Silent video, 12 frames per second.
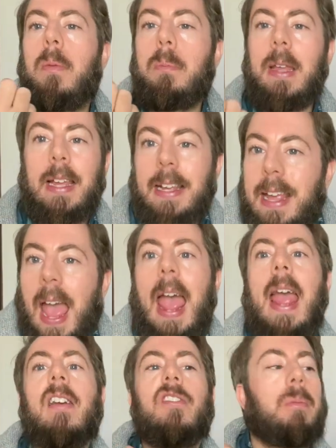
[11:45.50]
being
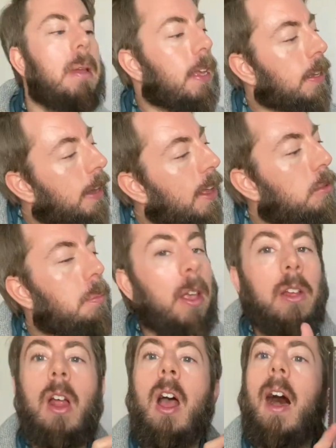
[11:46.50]
gay, of being
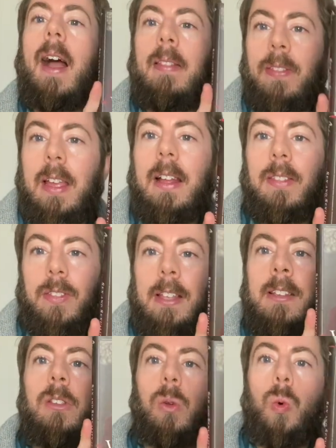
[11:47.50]
lesbian. I think
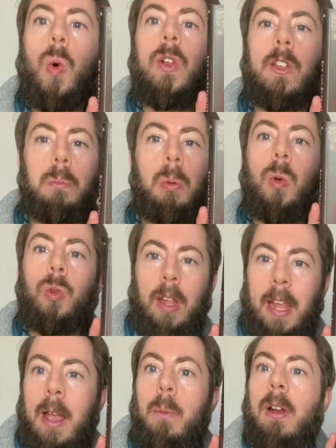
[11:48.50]
this is all explored
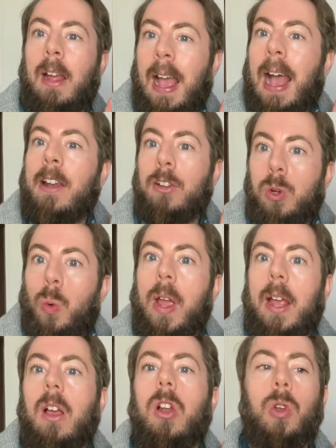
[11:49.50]
here when I had a
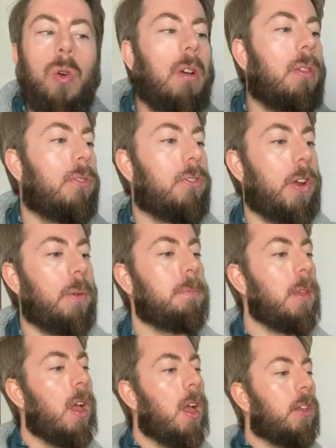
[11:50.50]
quick look through.
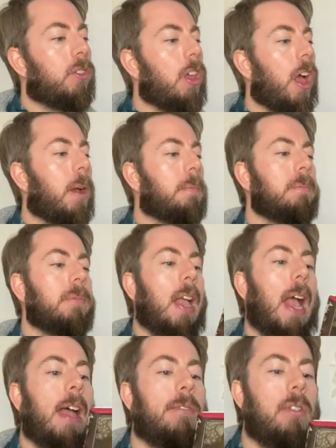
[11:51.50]
So,
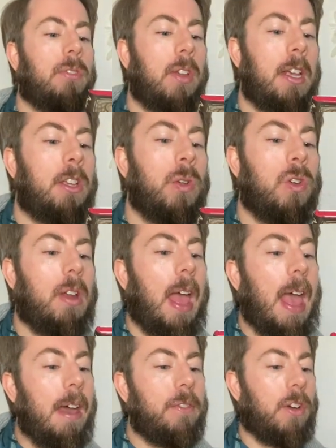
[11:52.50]
everything you could
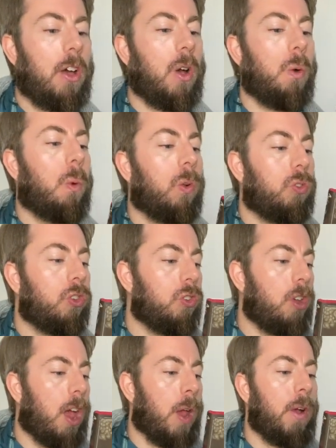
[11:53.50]
ever want to
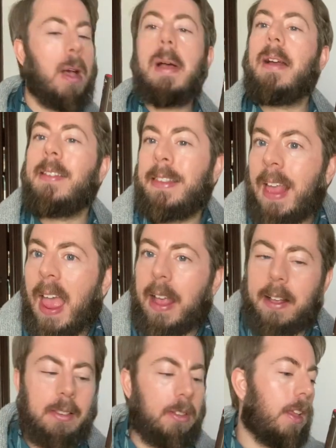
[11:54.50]
know about
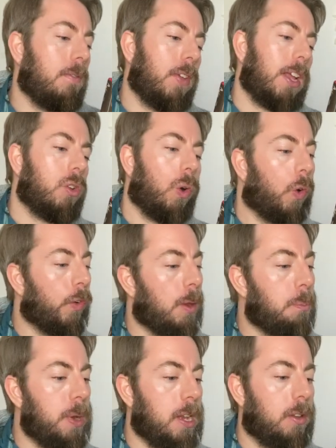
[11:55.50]
sex in
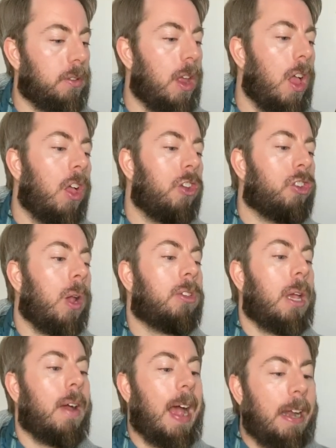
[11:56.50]
Victorian Britain shows
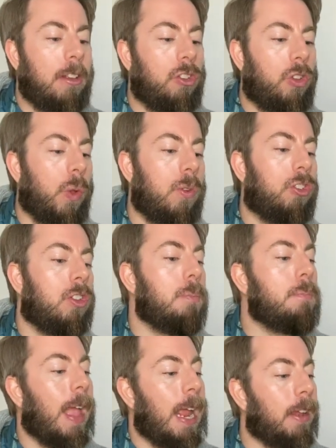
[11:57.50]
how attitudes to
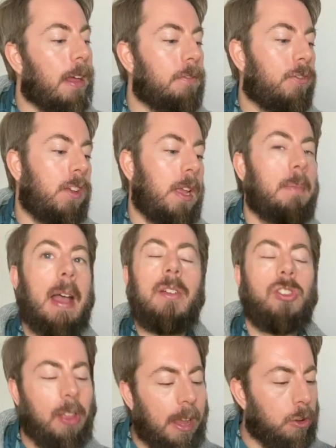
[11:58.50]
male and female
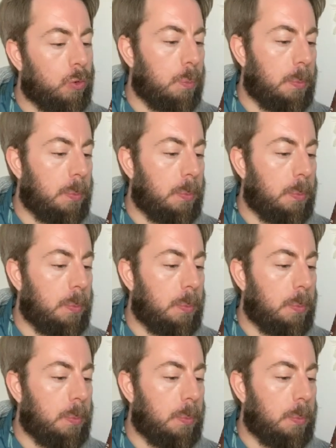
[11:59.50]
sexual